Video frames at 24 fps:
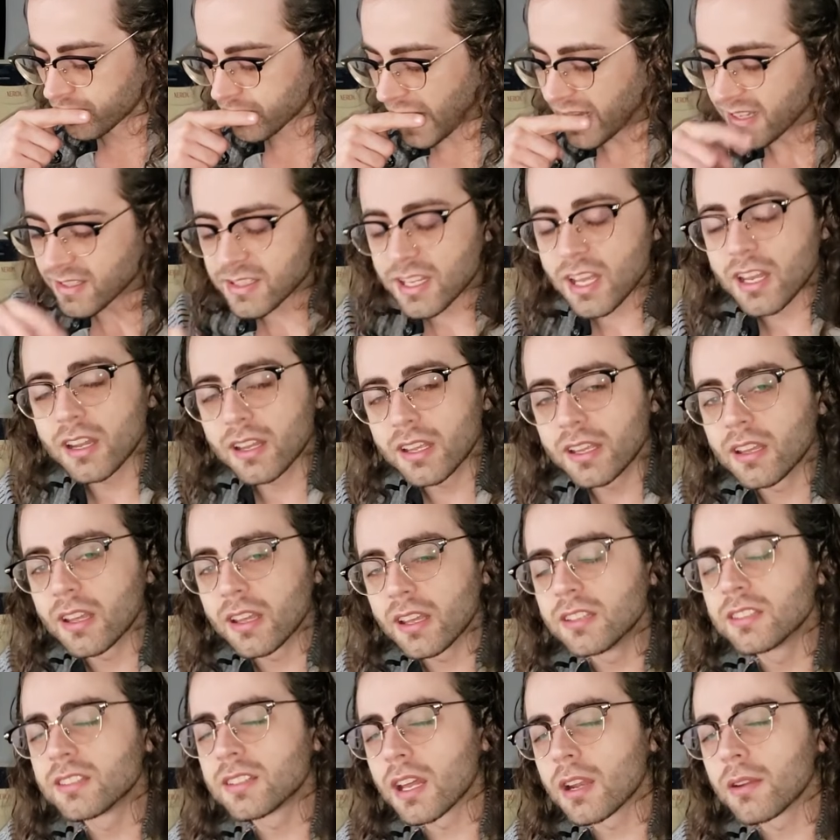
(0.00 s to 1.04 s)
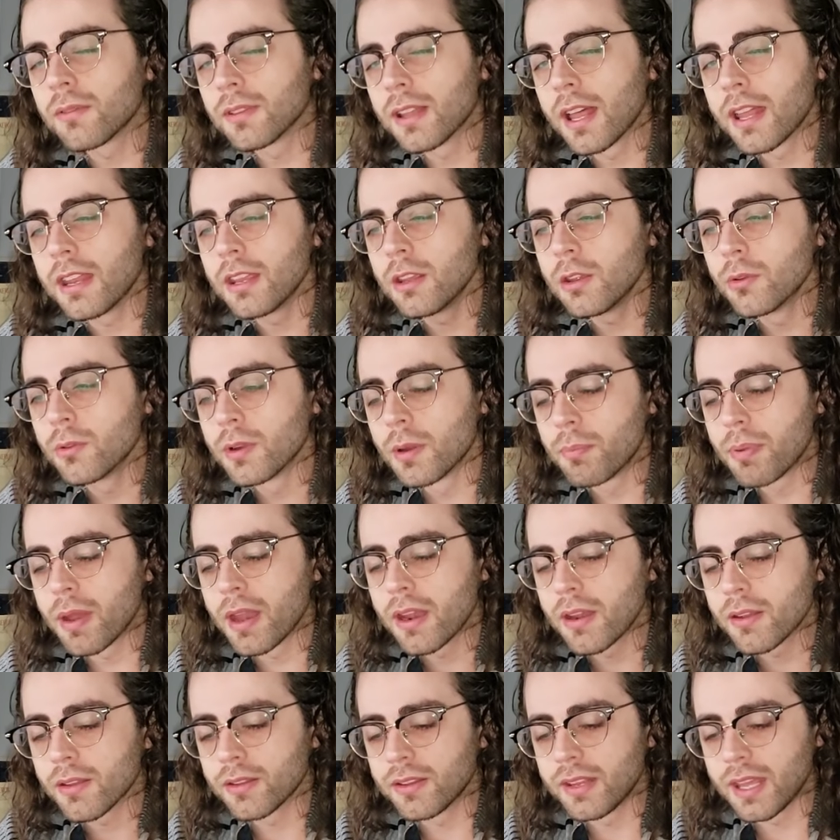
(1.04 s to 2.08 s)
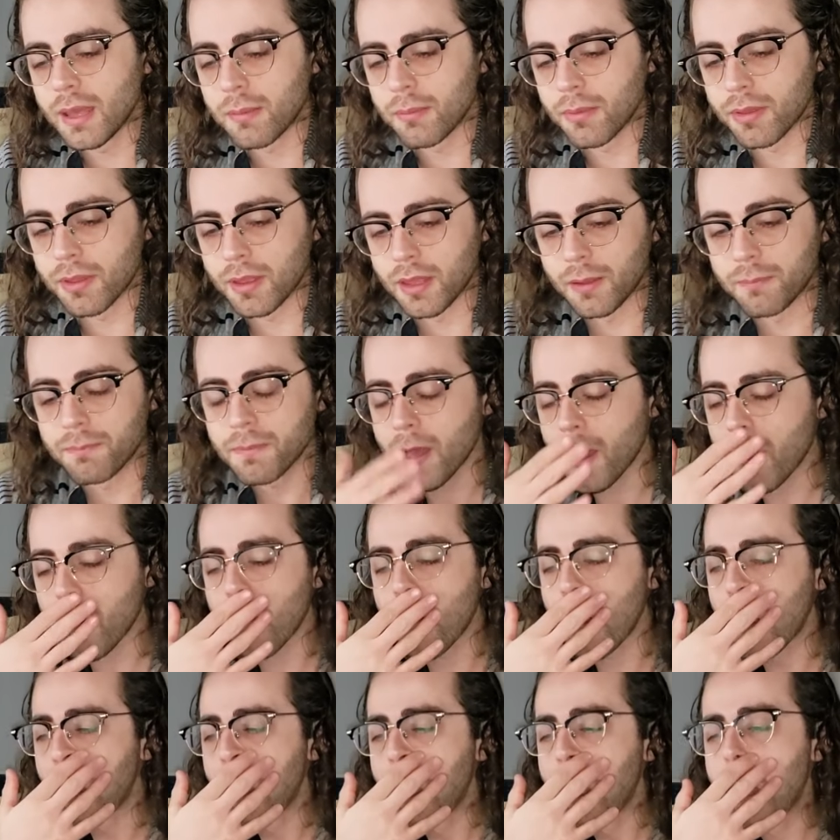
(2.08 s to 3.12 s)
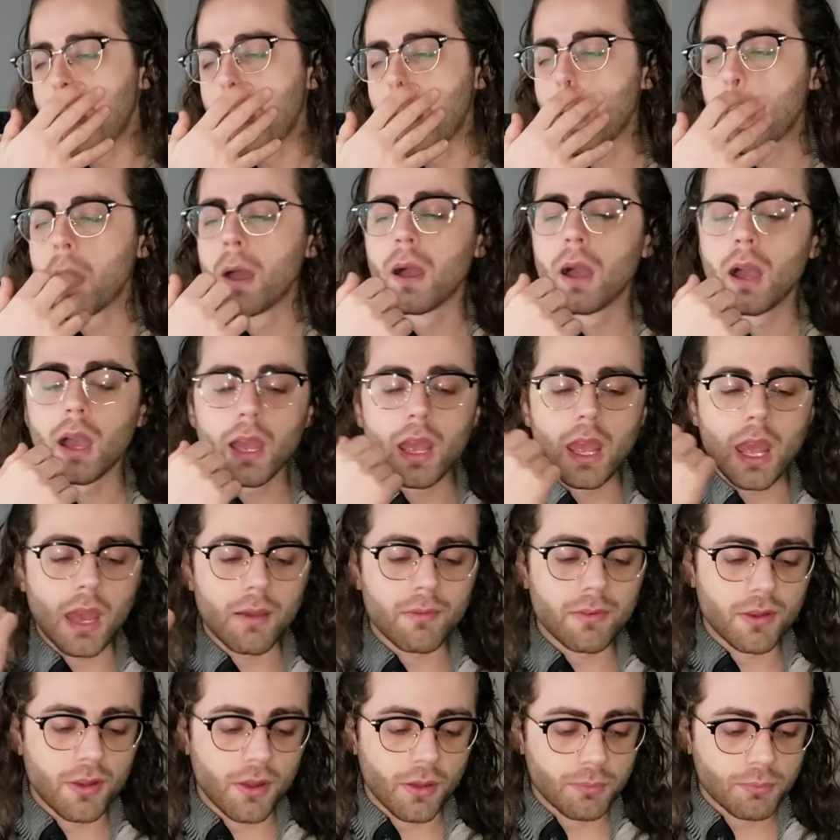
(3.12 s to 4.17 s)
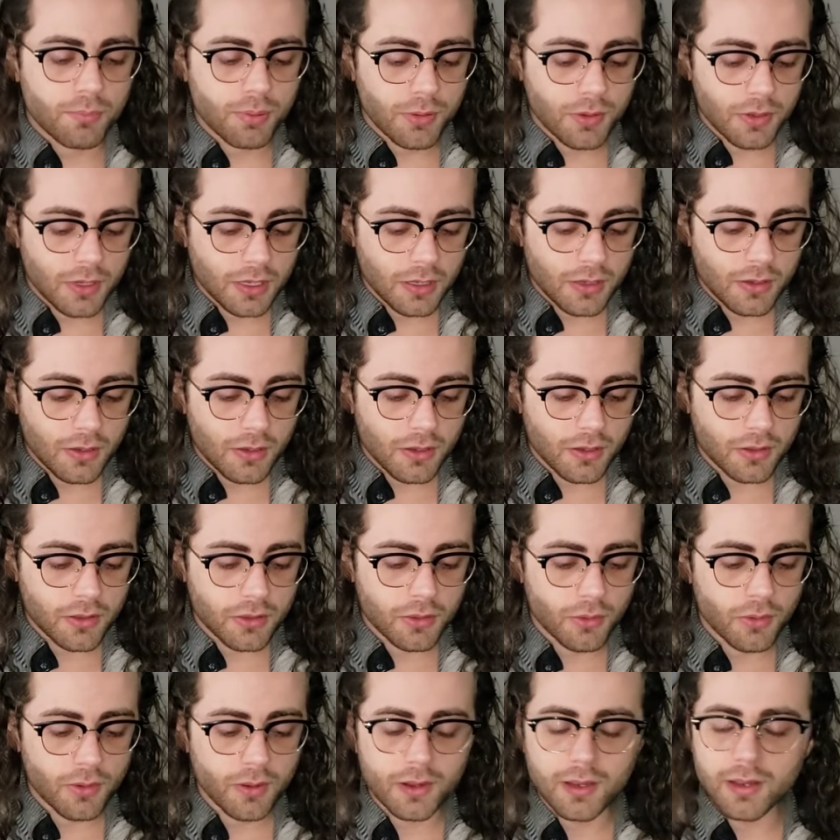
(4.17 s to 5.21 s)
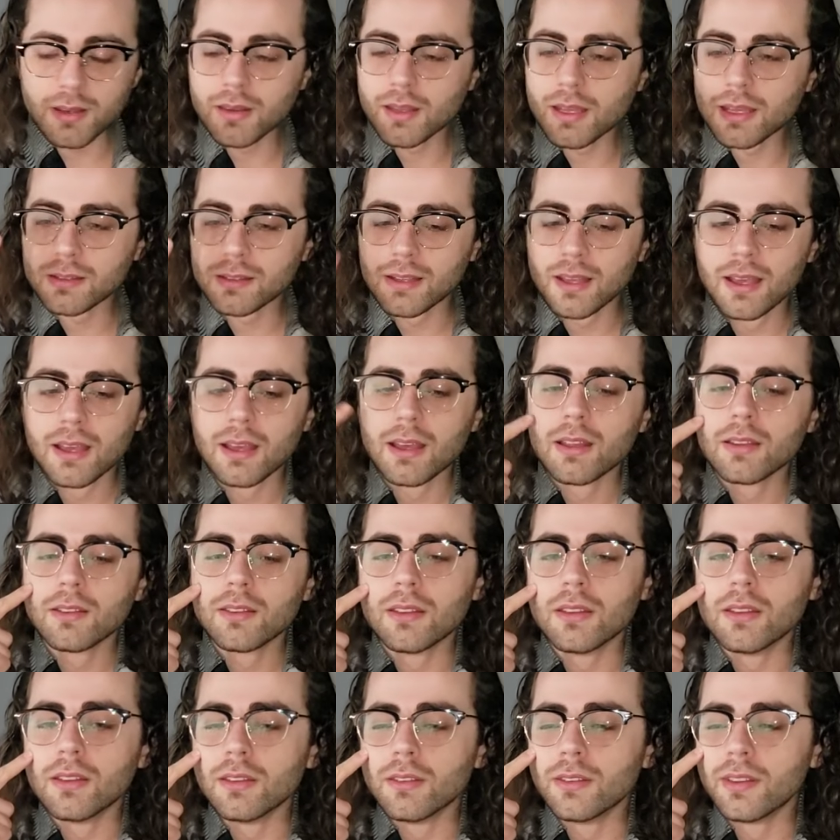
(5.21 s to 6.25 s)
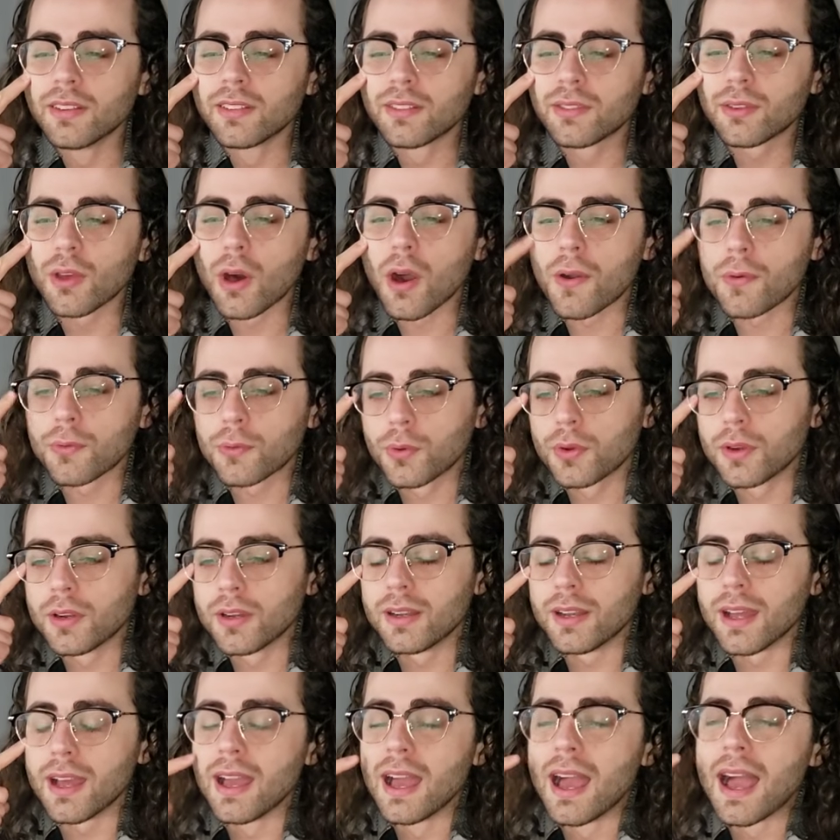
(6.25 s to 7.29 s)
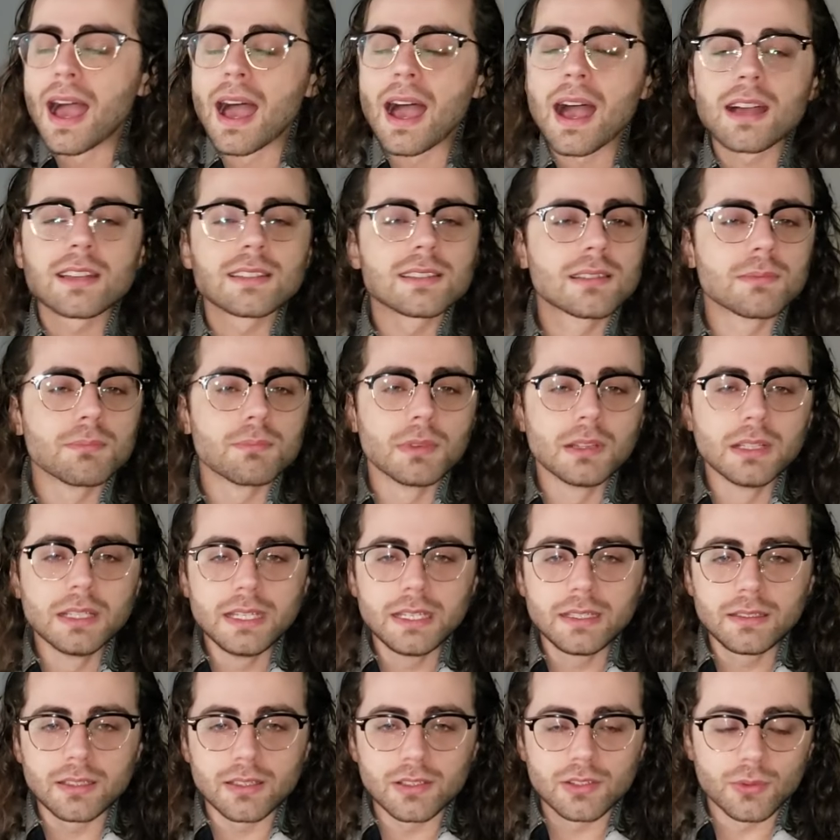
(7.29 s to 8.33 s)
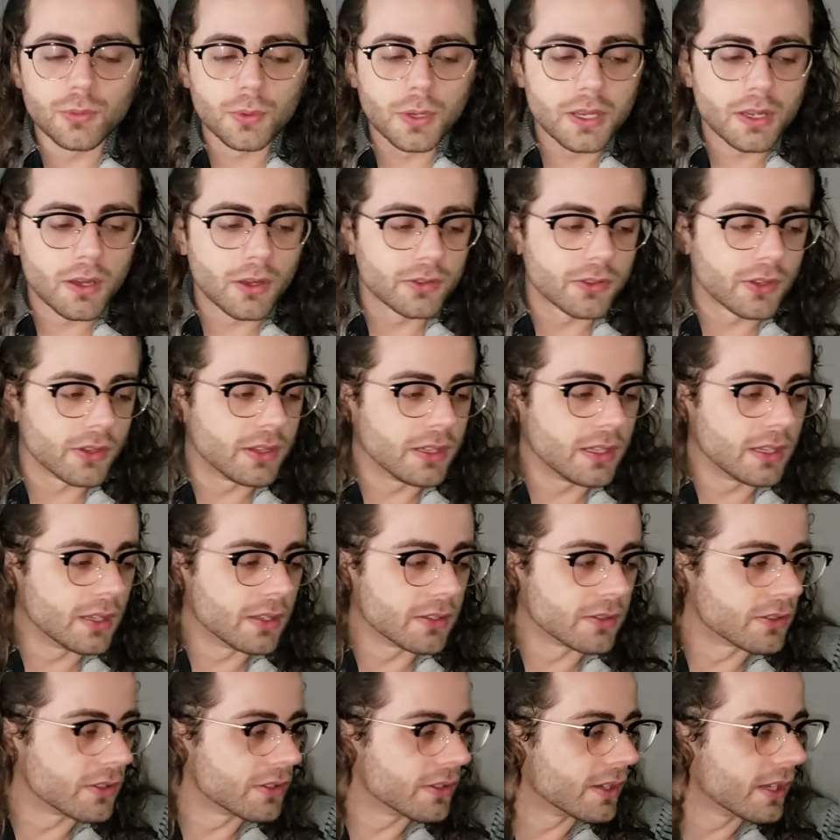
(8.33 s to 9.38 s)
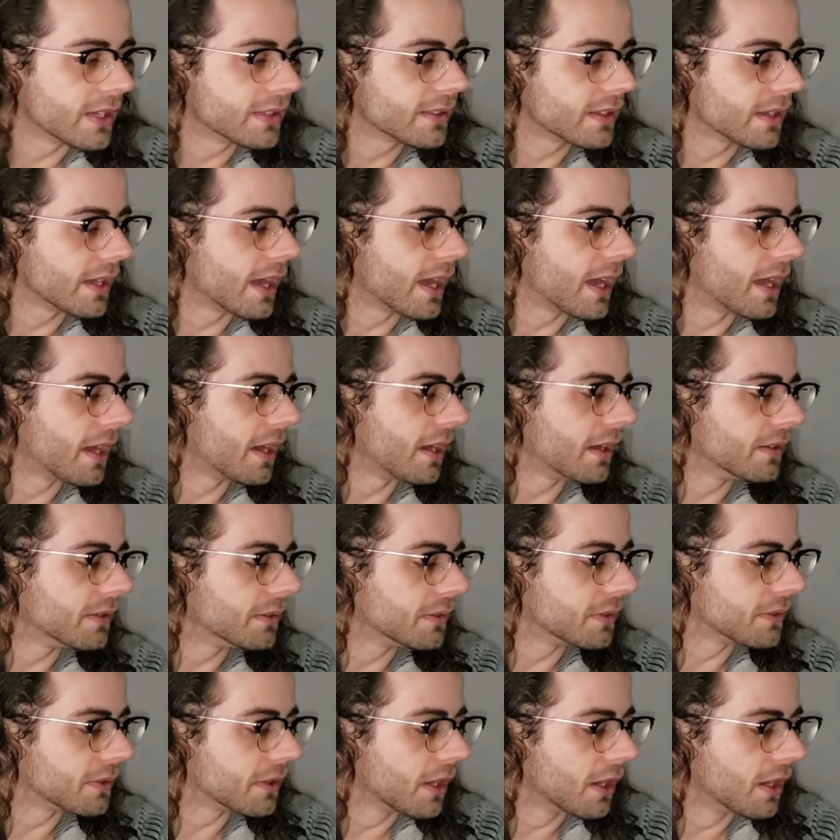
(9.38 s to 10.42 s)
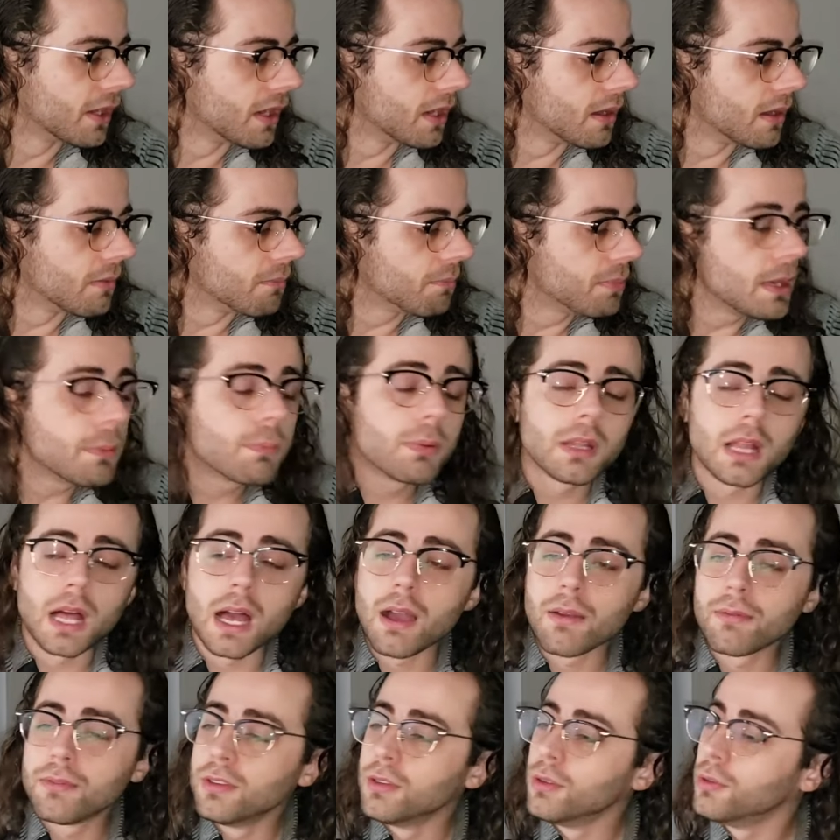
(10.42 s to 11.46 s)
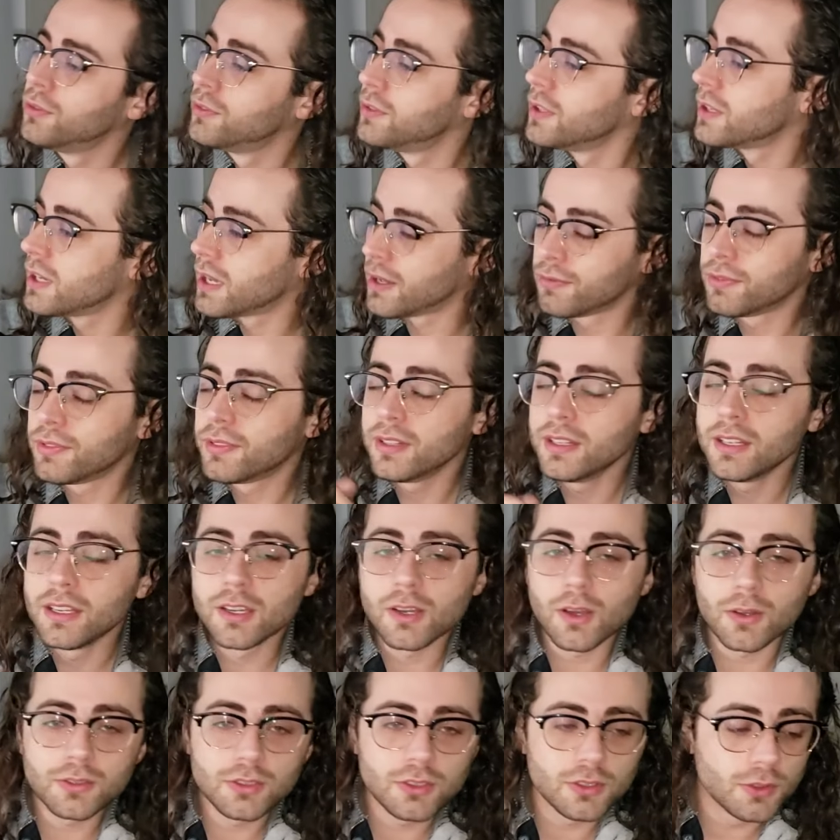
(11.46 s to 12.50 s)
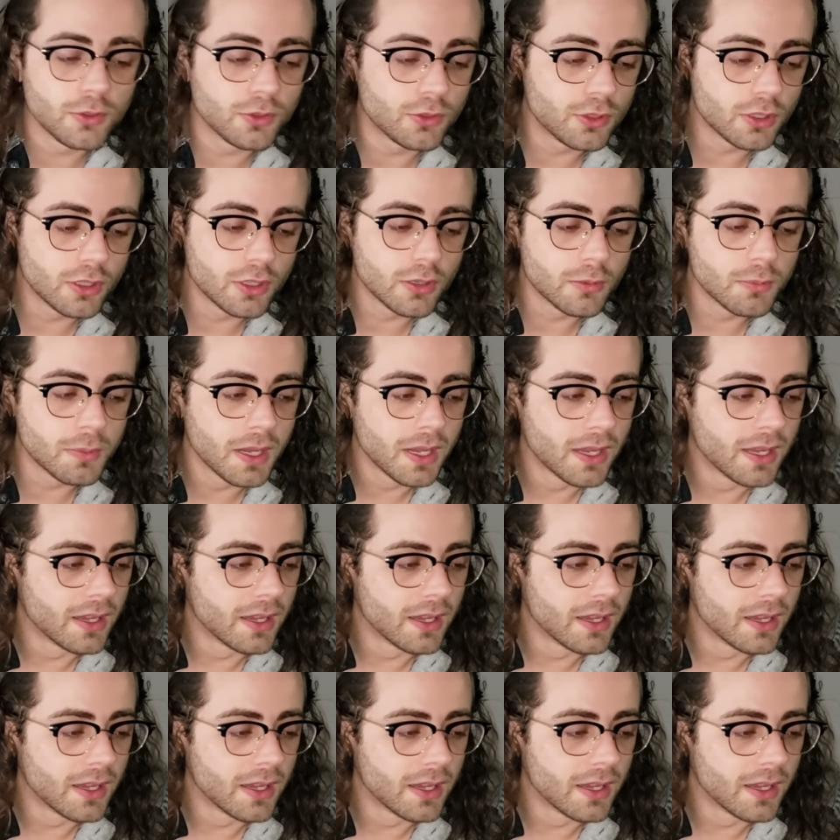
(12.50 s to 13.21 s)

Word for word: instead of, instead of letting you repair the damn thing. Now, I have it on pretty good authority that this software has leaked its way onto the internet and people have used it. I've seen it on YouTube.